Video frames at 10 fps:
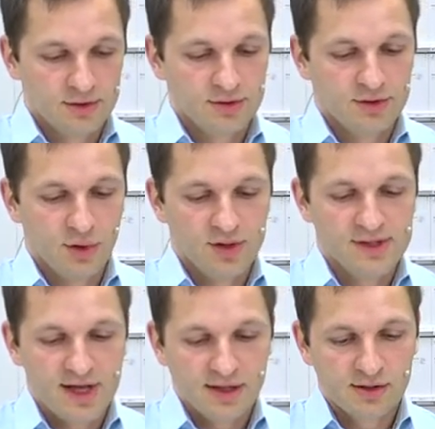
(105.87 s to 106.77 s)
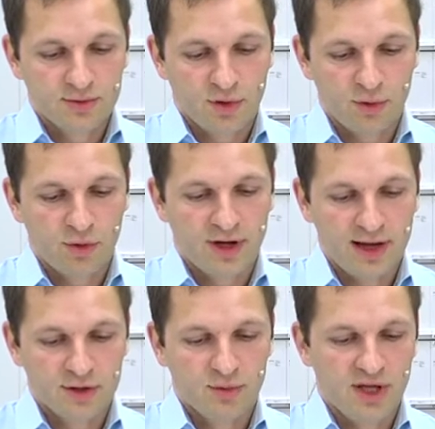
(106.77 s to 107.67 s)
So instead, what we would
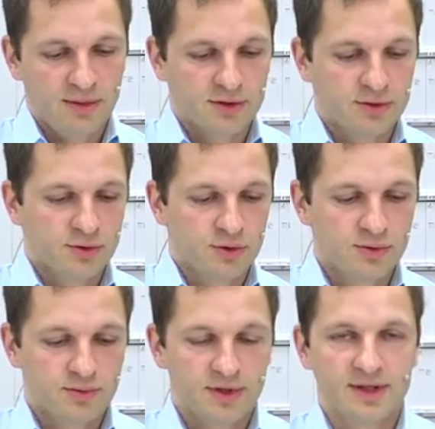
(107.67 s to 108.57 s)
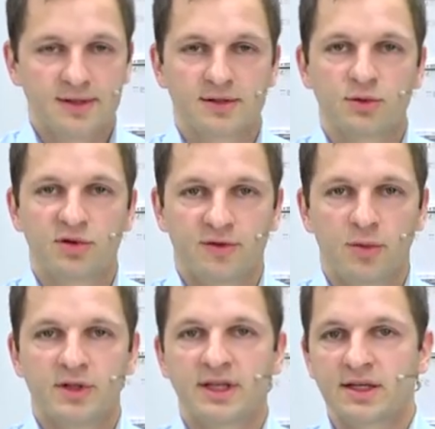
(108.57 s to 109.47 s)
like to be able to do is to
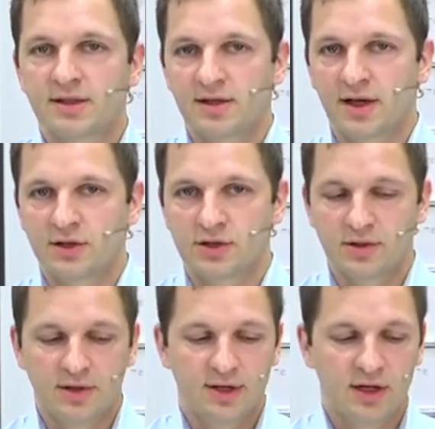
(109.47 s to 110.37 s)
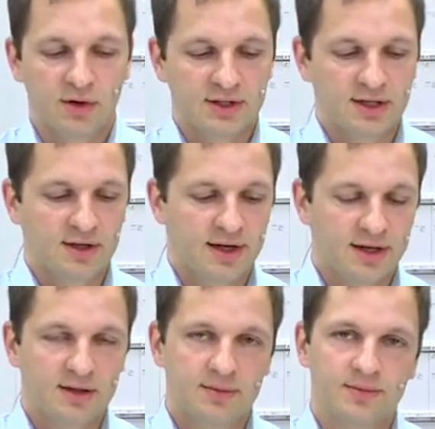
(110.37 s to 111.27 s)
perform a data selection in our data
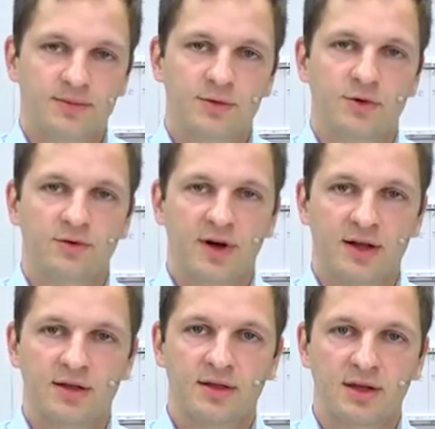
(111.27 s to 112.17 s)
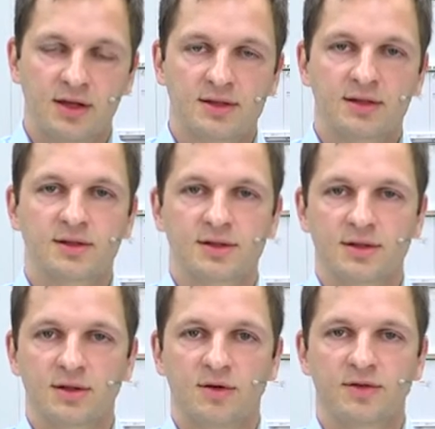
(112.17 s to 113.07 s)
lake to find the
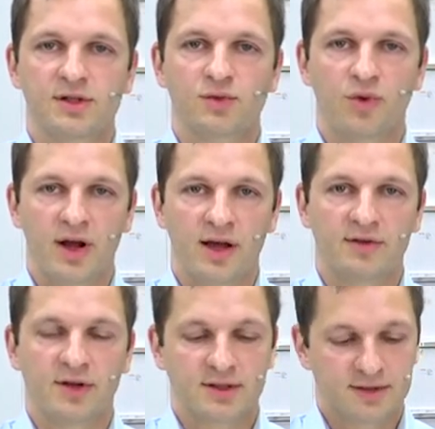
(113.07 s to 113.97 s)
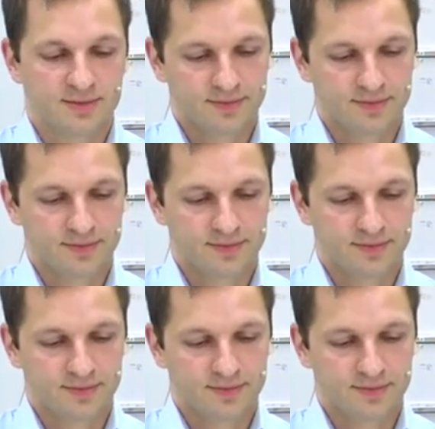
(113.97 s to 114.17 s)
instances of these rare events.